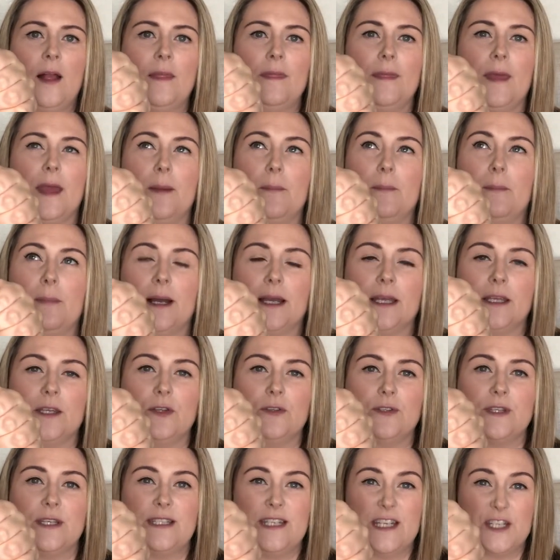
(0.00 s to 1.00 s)
They might
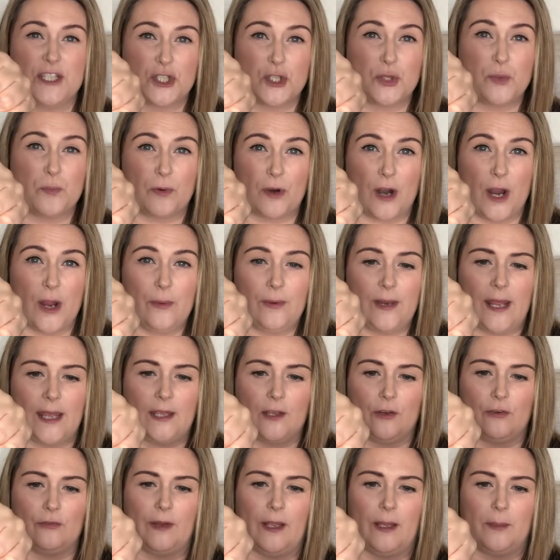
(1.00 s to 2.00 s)
use a digital
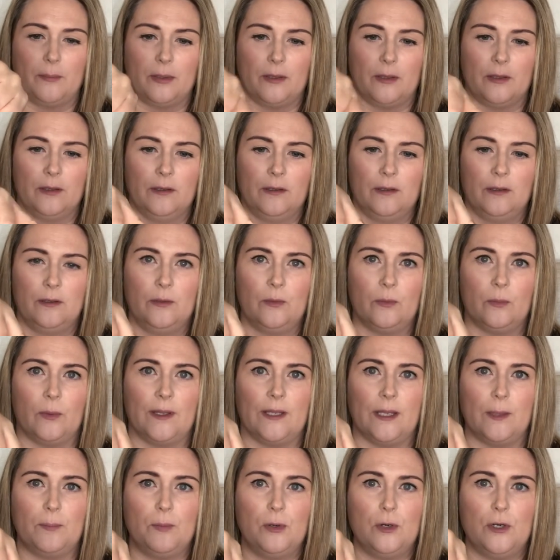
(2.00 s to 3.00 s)
pronate grip, where
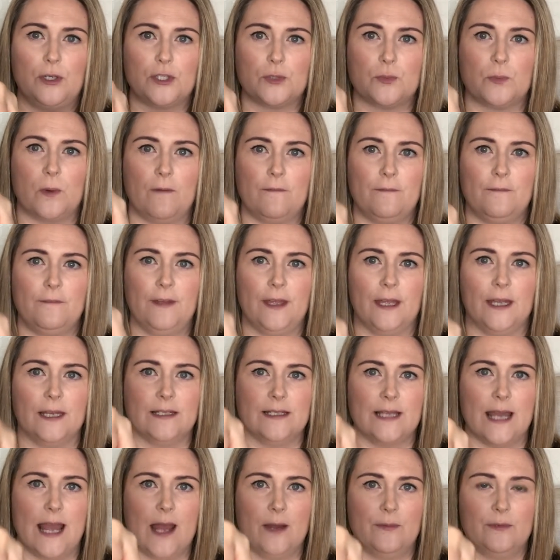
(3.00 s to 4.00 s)
they push one finger
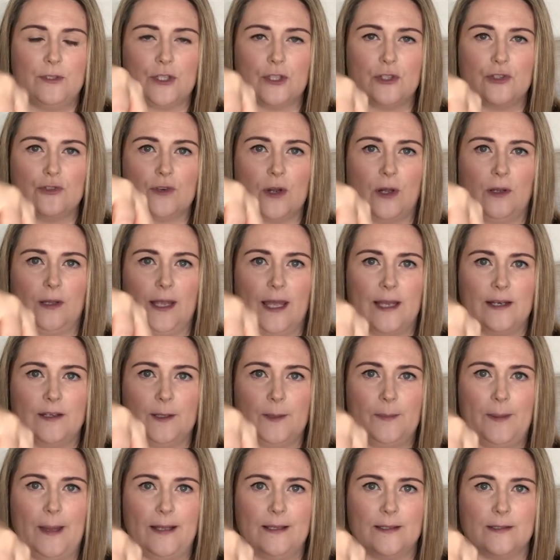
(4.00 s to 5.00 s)
down to control the end of
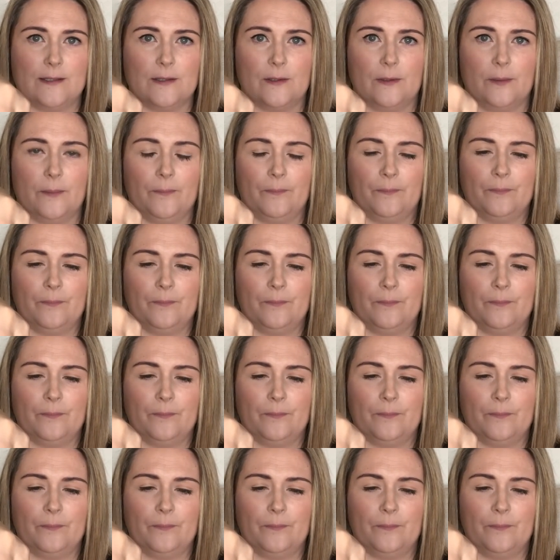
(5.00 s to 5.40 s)
the pencil.